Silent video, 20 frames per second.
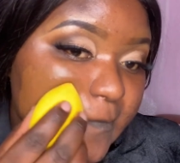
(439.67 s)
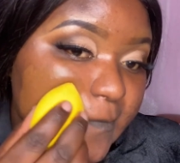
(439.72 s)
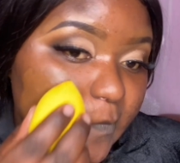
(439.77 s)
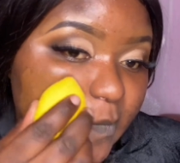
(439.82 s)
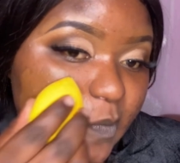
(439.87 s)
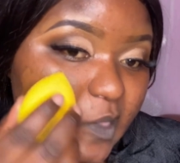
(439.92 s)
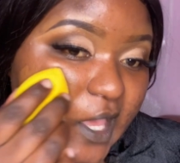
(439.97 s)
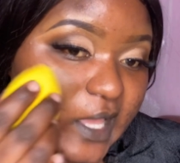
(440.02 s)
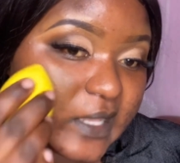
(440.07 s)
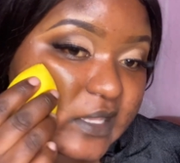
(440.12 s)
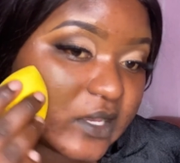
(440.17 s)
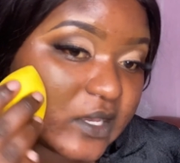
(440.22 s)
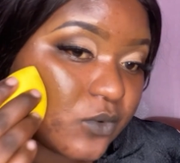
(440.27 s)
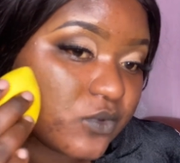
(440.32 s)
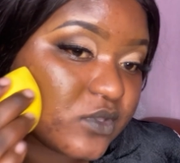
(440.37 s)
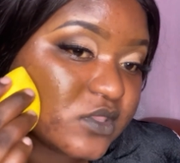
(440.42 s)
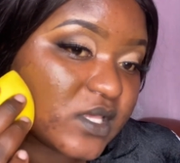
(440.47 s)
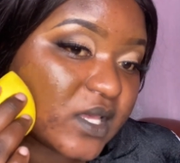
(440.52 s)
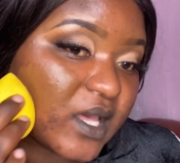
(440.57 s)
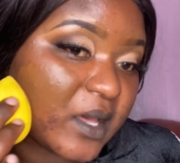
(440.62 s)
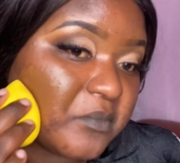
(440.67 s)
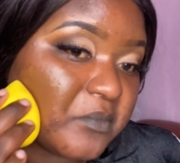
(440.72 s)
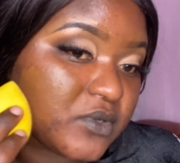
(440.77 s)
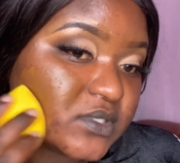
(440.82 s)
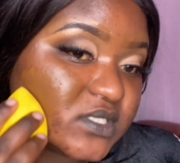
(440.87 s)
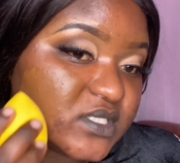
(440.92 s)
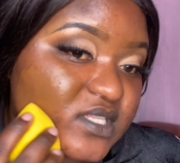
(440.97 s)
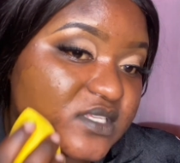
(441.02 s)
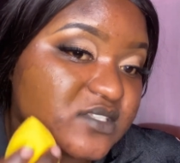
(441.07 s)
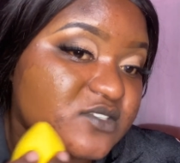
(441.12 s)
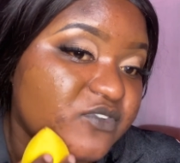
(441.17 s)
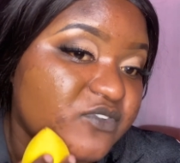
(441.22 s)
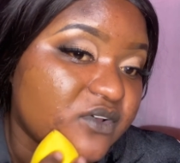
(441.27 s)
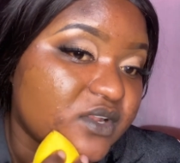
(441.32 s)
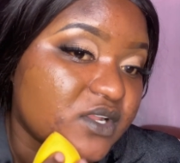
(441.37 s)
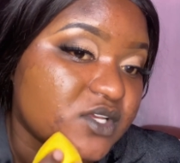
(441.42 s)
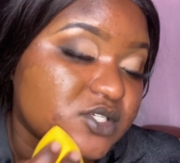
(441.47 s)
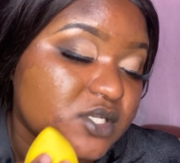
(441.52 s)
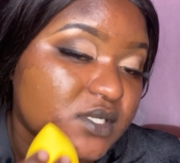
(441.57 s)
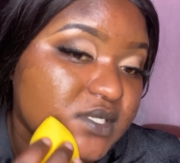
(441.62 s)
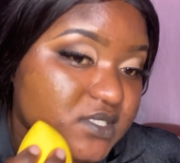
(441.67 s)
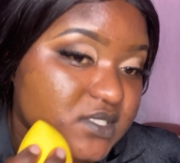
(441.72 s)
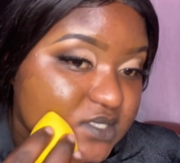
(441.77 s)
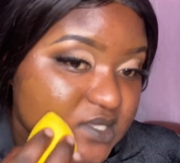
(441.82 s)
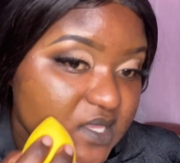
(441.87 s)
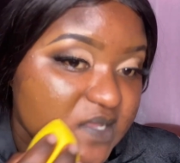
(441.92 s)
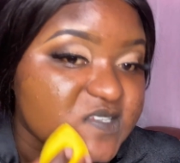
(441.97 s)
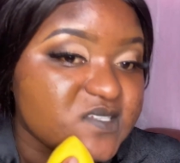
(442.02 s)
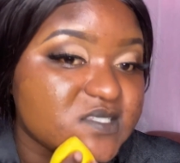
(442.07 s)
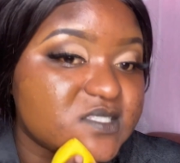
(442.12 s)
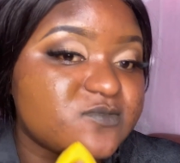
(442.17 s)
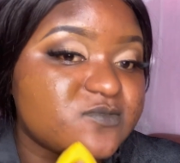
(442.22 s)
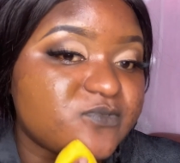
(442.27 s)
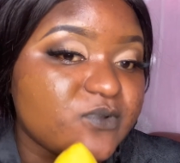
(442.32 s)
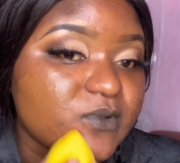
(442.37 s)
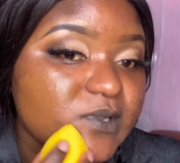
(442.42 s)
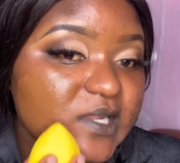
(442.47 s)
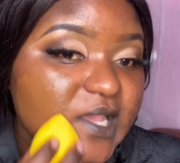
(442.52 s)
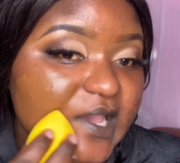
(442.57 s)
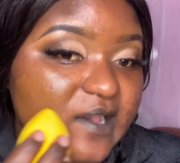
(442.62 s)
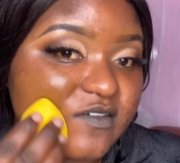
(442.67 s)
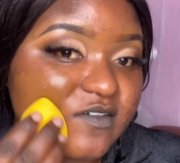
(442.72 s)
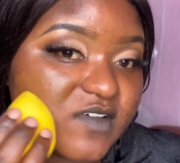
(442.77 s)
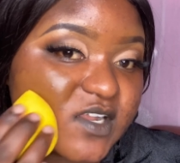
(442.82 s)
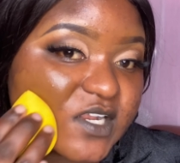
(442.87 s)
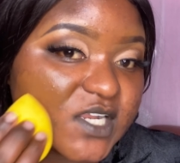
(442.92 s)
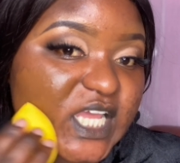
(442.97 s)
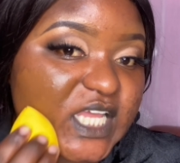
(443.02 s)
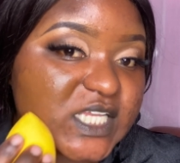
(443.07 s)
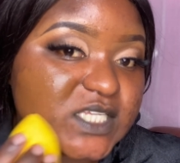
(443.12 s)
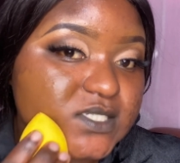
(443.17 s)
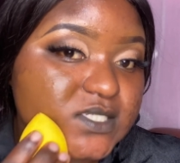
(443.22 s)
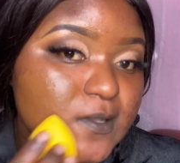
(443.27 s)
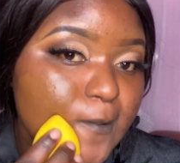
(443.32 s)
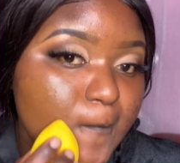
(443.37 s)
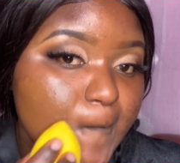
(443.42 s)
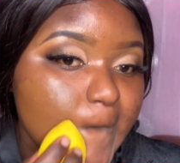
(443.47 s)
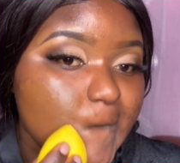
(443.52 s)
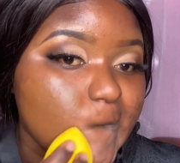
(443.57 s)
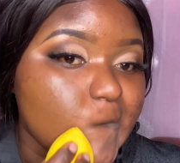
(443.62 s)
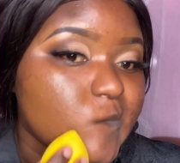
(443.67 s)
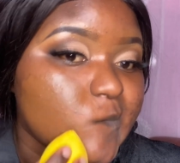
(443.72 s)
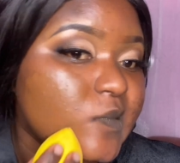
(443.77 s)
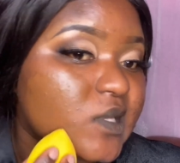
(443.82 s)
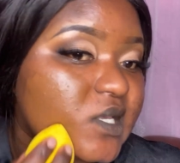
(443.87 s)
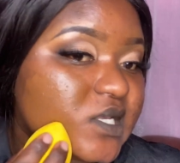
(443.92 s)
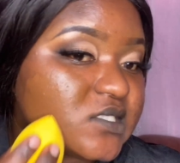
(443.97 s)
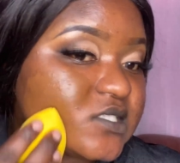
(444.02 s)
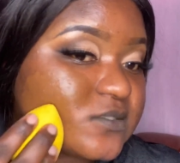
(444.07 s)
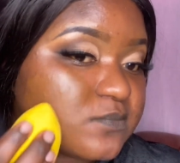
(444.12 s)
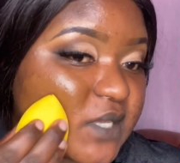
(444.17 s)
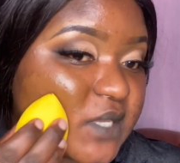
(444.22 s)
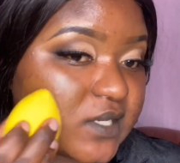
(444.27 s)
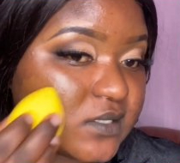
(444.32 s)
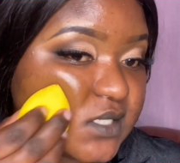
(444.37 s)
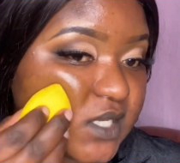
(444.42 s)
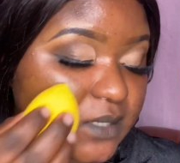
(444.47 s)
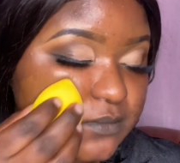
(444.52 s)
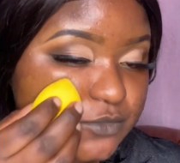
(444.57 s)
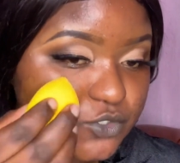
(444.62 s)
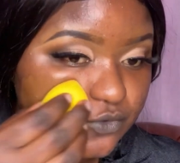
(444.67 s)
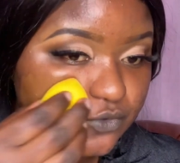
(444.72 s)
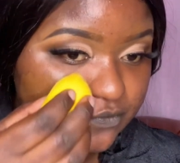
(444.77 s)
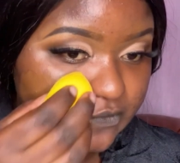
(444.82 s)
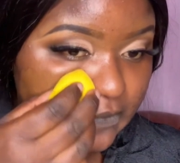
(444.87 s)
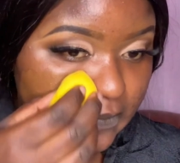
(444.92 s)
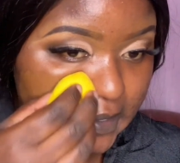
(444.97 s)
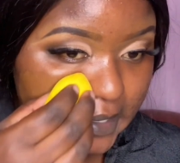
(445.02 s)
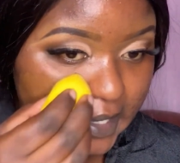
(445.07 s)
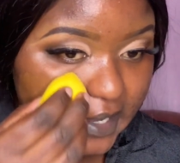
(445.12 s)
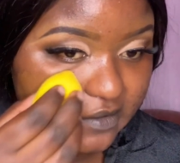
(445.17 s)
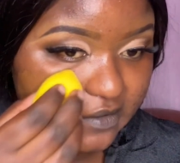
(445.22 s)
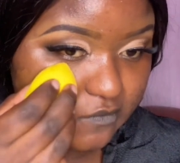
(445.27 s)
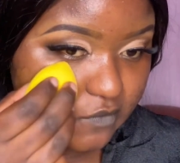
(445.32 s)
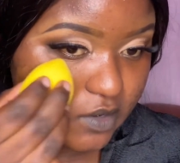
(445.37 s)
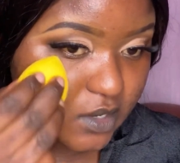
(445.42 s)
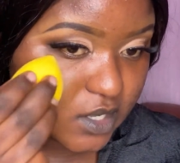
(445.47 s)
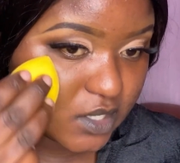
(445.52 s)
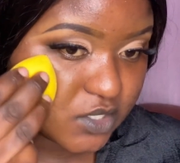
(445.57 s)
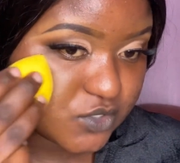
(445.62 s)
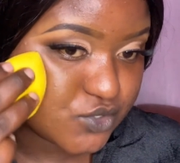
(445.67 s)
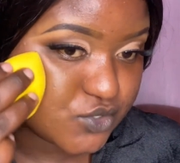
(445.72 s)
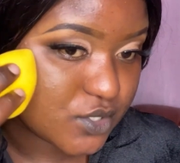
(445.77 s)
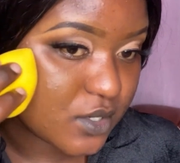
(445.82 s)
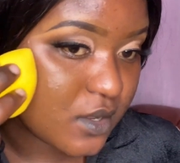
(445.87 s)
And the good thing about this foundation is that it's full coverage. It's medium to full coverage.